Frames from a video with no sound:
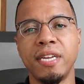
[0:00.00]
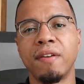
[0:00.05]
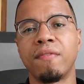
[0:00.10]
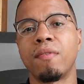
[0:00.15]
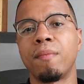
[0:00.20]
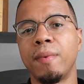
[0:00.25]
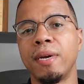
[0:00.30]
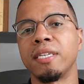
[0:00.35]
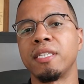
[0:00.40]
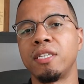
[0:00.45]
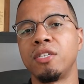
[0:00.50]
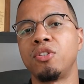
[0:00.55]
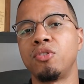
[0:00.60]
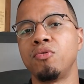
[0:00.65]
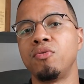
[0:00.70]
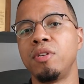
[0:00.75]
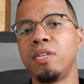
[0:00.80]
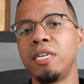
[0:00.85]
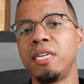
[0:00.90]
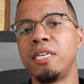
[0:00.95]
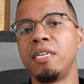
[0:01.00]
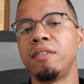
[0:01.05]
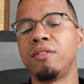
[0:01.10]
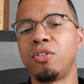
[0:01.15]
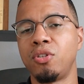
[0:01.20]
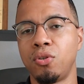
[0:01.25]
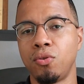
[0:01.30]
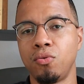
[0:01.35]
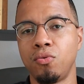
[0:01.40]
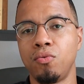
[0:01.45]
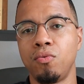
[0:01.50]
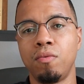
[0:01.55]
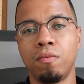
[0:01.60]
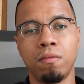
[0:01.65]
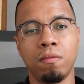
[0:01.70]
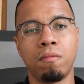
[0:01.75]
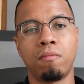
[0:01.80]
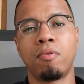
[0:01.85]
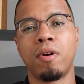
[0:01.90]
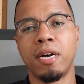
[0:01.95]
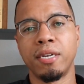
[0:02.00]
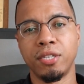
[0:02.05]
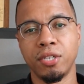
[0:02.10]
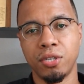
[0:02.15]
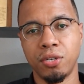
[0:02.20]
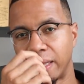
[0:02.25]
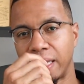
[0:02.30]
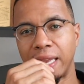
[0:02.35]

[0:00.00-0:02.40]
the information that you need to prosecute.